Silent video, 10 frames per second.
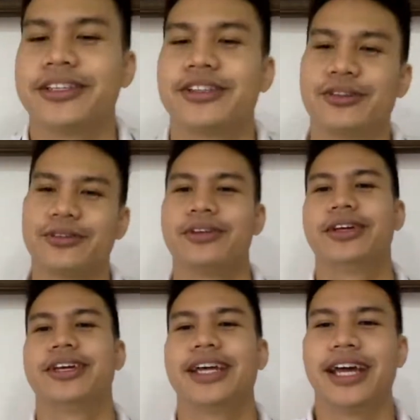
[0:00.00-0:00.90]
So
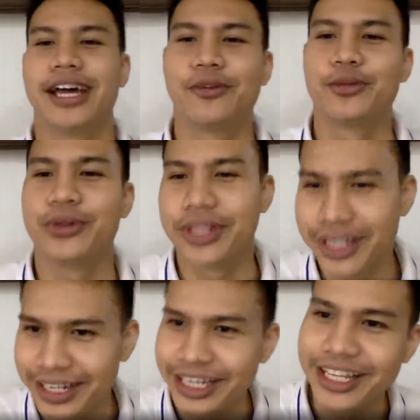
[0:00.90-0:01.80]
I would
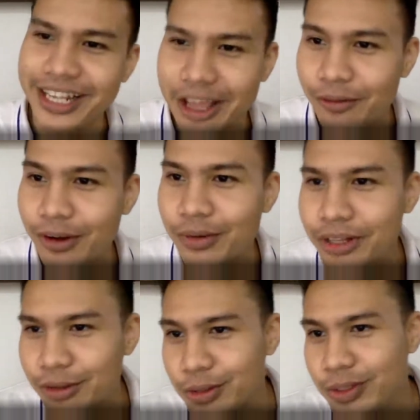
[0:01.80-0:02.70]
need everyone
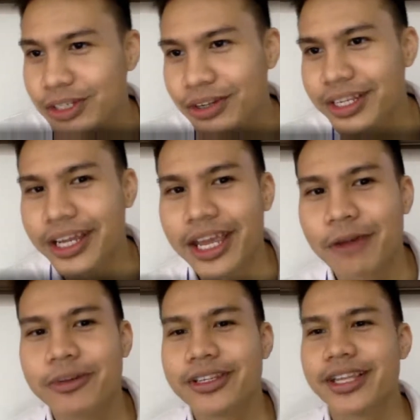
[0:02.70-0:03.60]
to switch on their
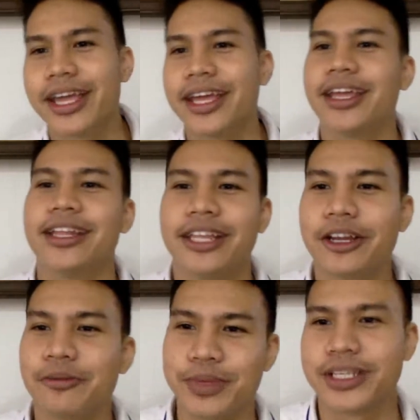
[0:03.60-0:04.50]
cameras and take a
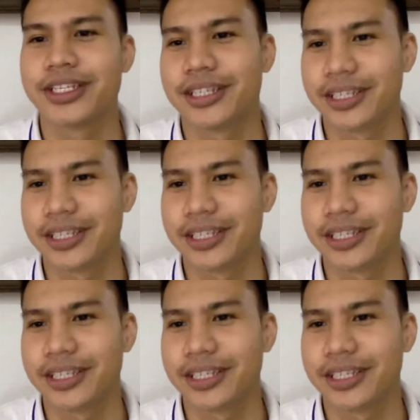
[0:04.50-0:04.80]
picture.